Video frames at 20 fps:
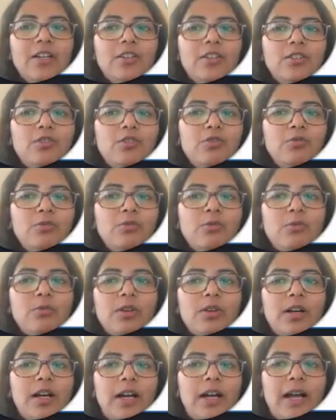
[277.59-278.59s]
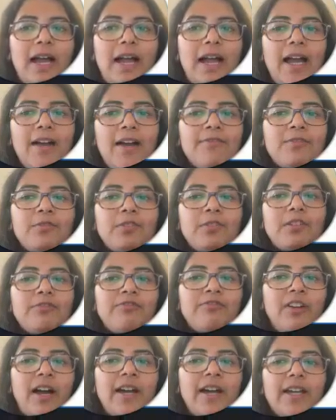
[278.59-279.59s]
you have to
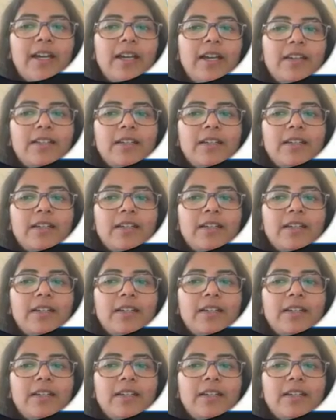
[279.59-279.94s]
define